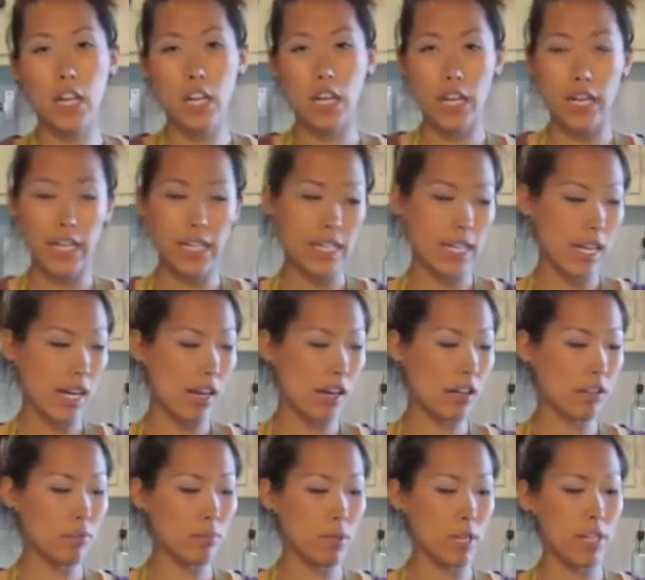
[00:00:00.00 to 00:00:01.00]
our
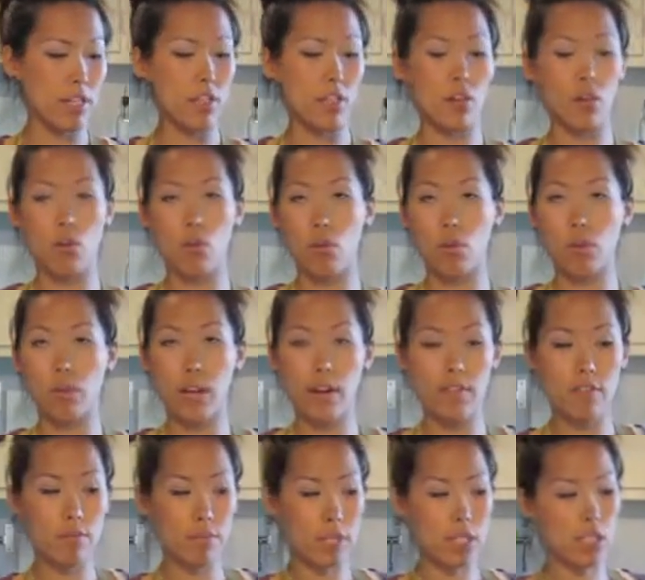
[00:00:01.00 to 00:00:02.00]
handheld blender or
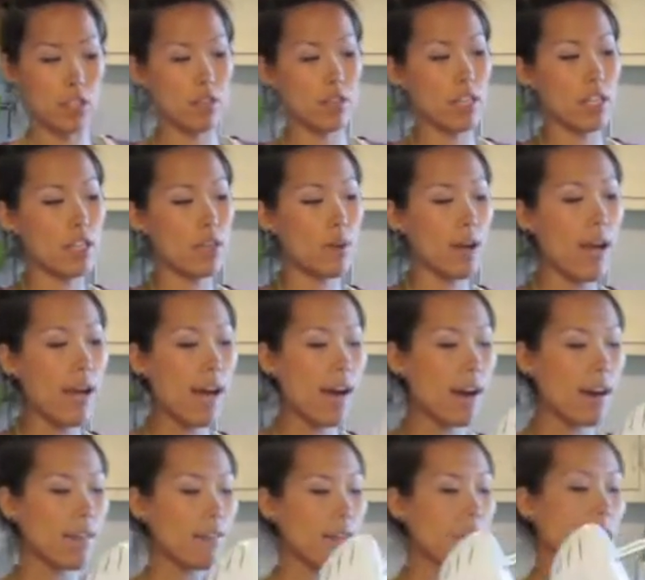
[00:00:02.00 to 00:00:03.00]
whatever mixer that you
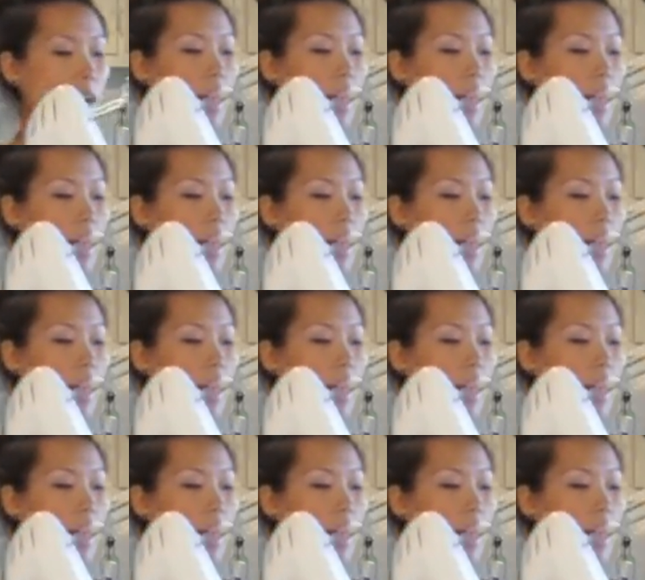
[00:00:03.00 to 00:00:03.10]
have